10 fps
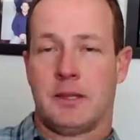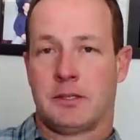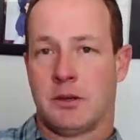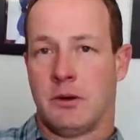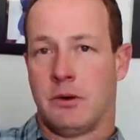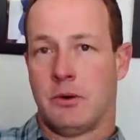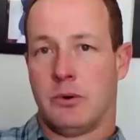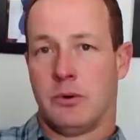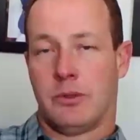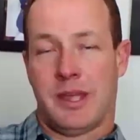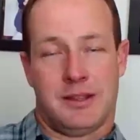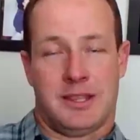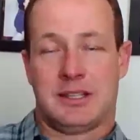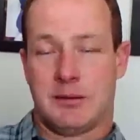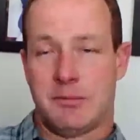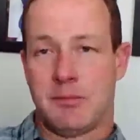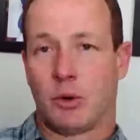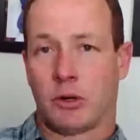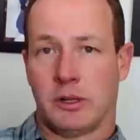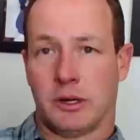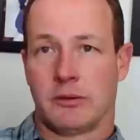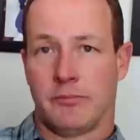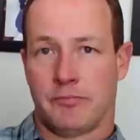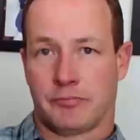So that things can be more clear.